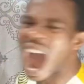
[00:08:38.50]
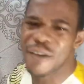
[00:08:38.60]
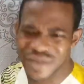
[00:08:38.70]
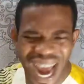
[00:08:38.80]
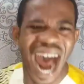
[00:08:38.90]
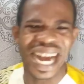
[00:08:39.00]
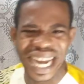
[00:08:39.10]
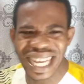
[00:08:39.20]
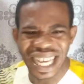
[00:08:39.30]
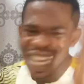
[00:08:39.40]
we have
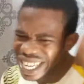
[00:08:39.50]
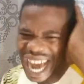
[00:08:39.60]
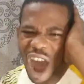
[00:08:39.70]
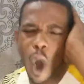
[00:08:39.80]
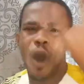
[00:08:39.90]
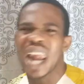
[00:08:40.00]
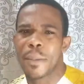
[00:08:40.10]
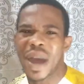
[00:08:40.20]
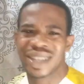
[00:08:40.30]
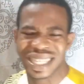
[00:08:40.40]
nowadays, they are all
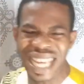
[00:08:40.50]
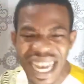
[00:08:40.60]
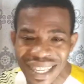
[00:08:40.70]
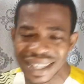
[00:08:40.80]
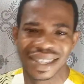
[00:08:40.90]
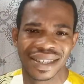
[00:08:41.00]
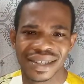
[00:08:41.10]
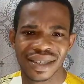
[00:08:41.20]
about sex.